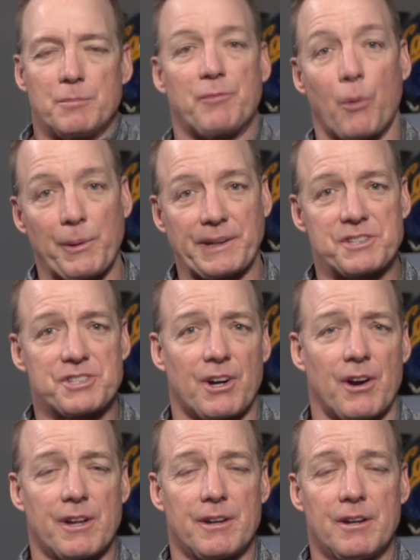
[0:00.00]
Before we get
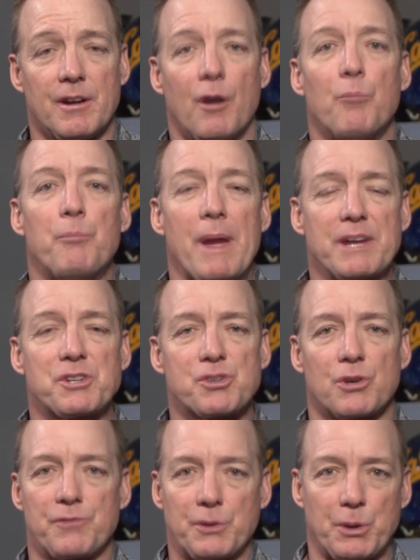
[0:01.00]
started, make
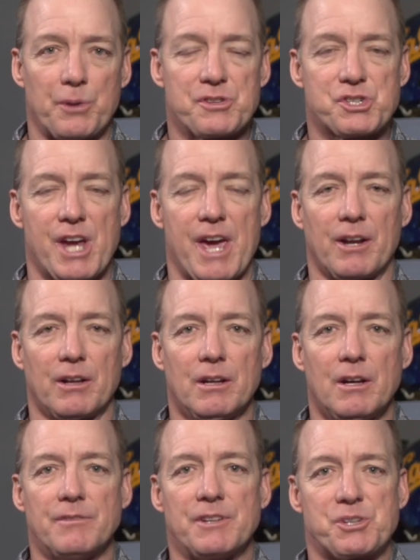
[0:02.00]
sure if you're new to the channel
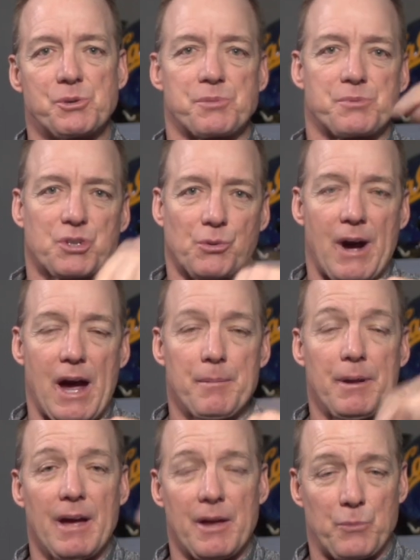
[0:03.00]
that you subscribe
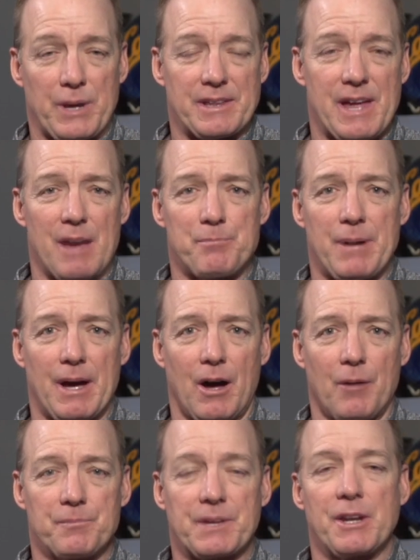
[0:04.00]
and ring that
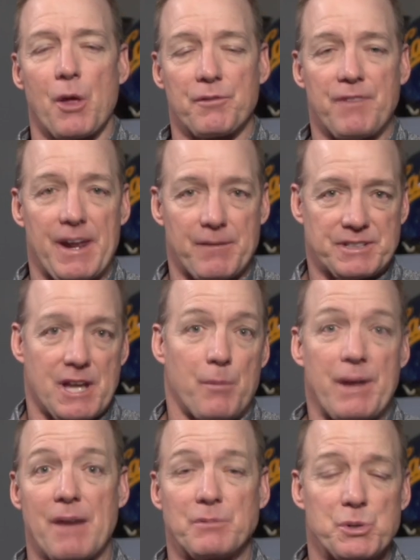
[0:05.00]
bell. Get notified every time
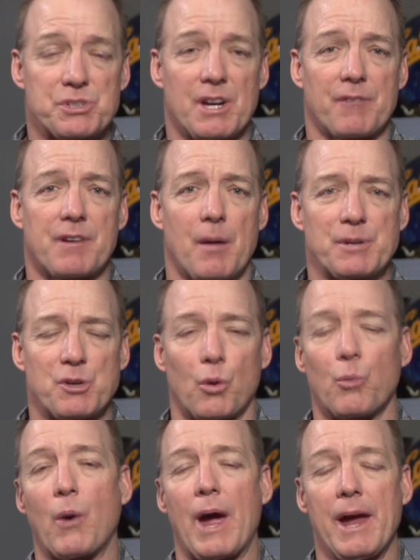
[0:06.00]
we have new stuff coming
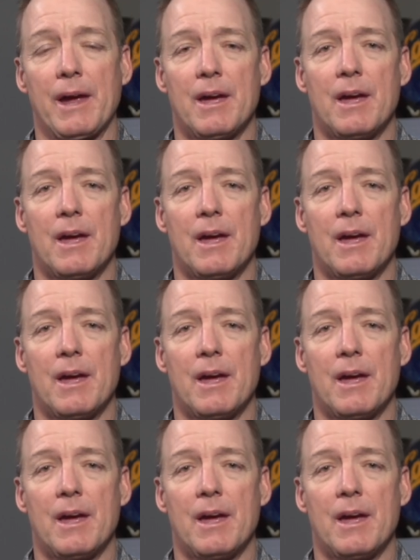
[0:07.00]
your way.